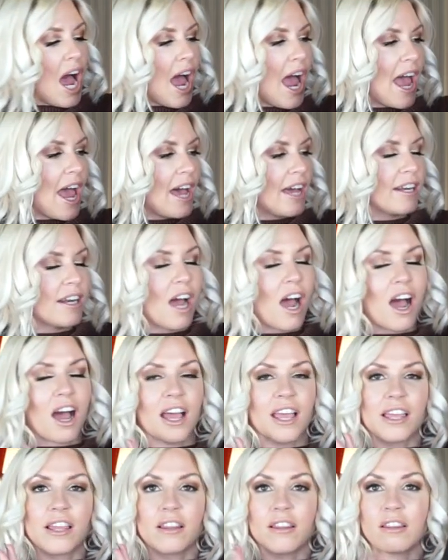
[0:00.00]
And
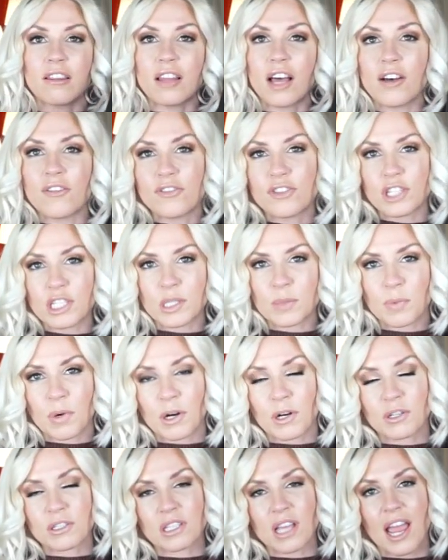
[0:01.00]
I love this
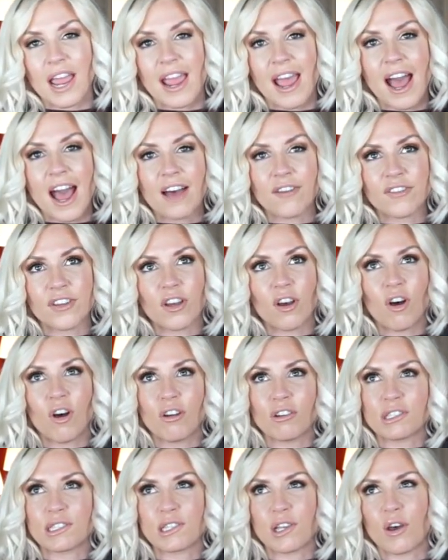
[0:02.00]
purse. I have it
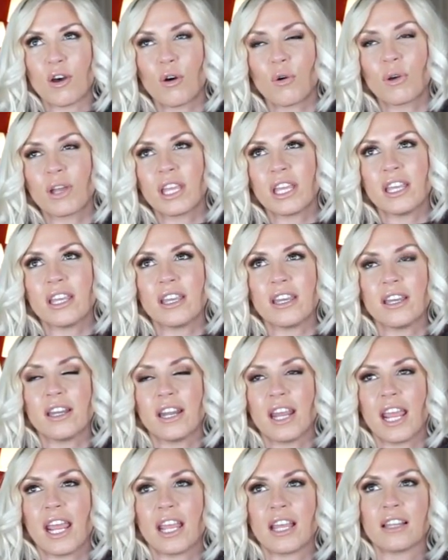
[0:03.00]
also
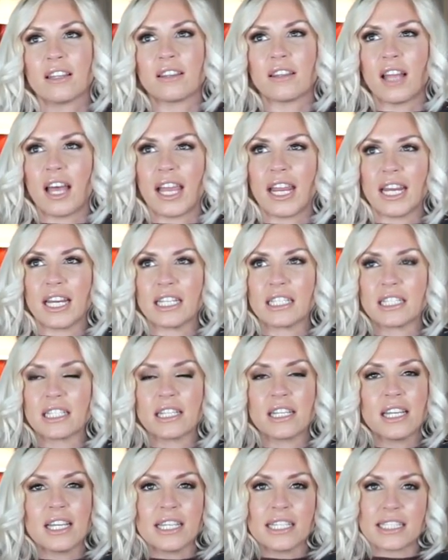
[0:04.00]
in a light
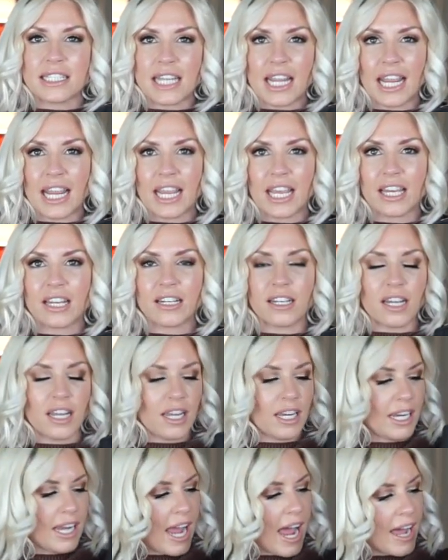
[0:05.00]

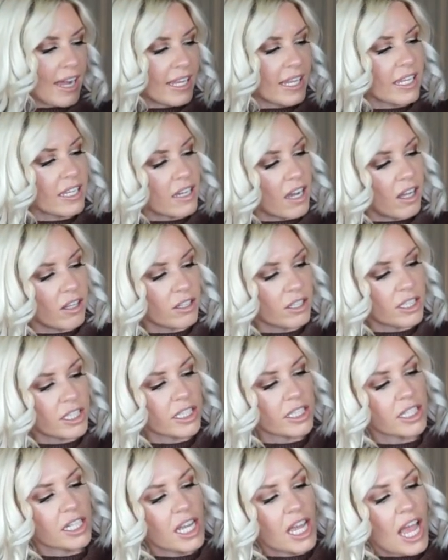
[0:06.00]
tan khaki
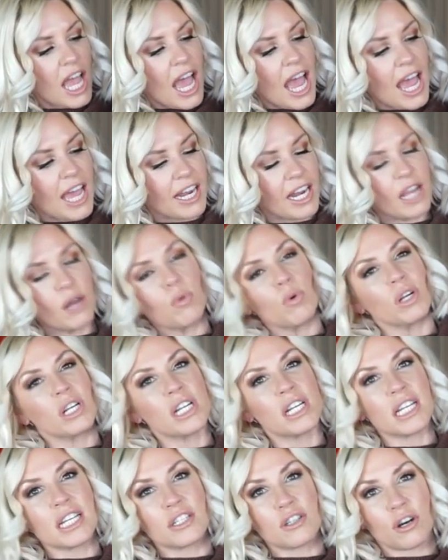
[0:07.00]
color and I
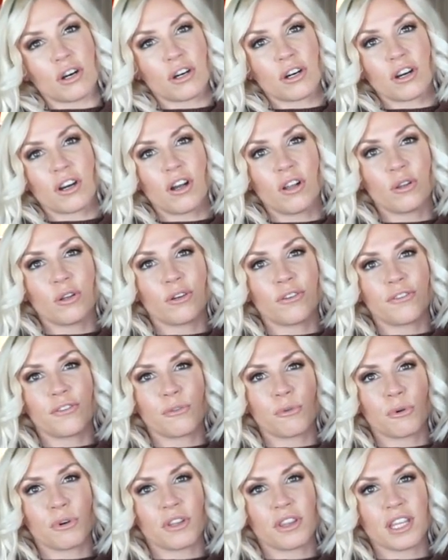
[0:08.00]
wanted a darker color
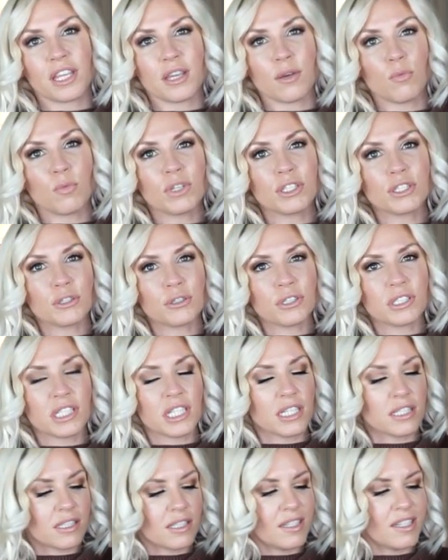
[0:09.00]
for the winter
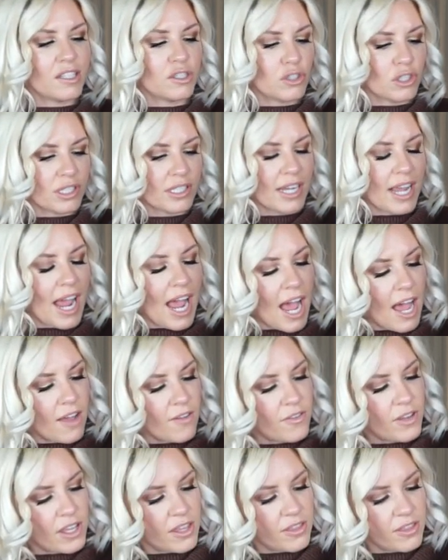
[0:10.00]
season and just to
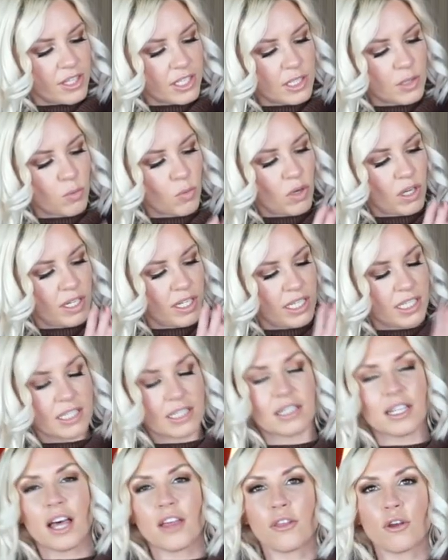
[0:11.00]
have and this one is
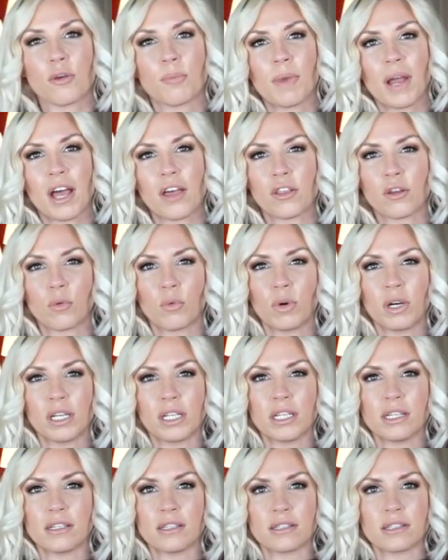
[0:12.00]
leather my other one
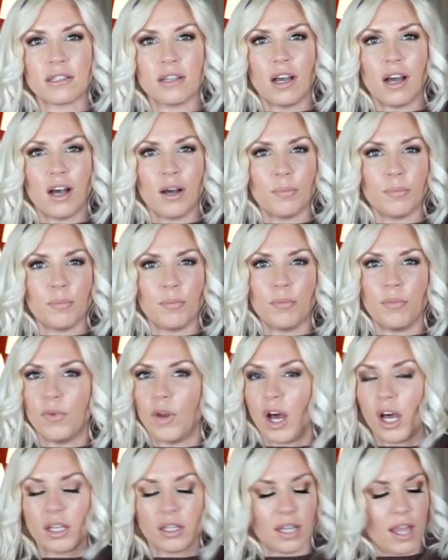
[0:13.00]
is um,
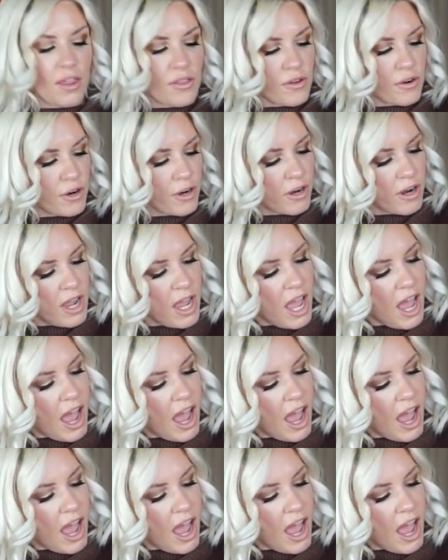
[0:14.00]
not leather